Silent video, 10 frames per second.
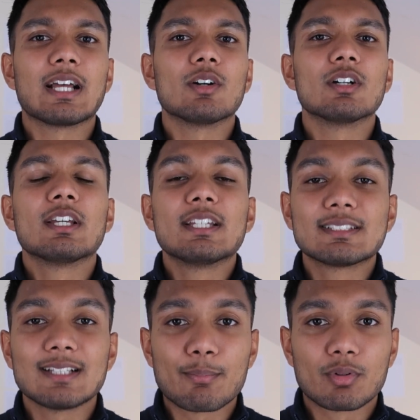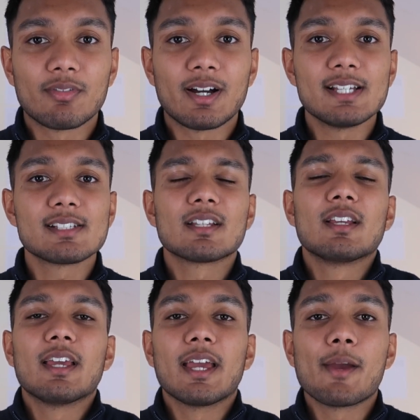Now, SnapRevise,
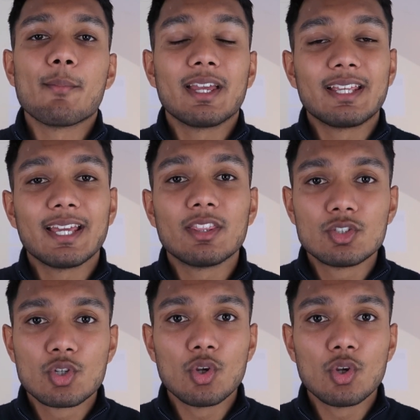again, the